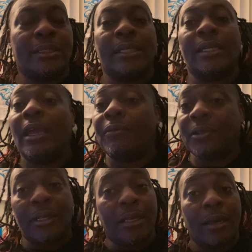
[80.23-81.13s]
and
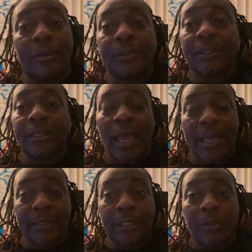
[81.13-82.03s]
everything else just
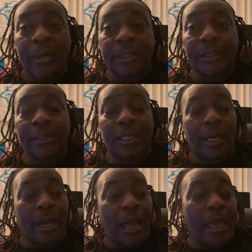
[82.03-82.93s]
asking questions.
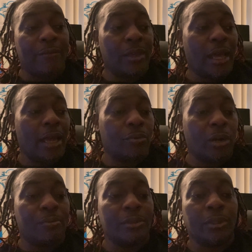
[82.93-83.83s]
And I have got
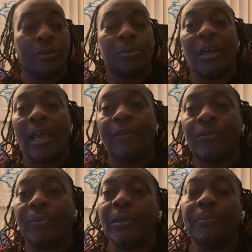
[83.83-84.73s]
great results back
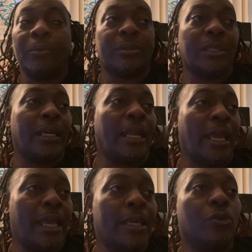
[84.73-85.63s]
from people saying,
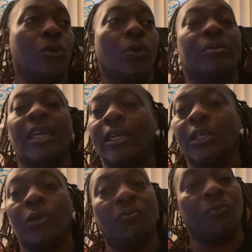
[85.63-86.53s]
hey, thank
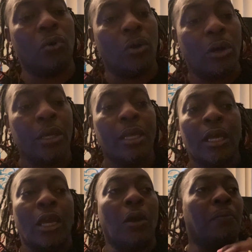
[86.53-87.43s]
you for
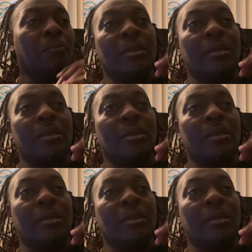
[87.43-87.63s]
helping me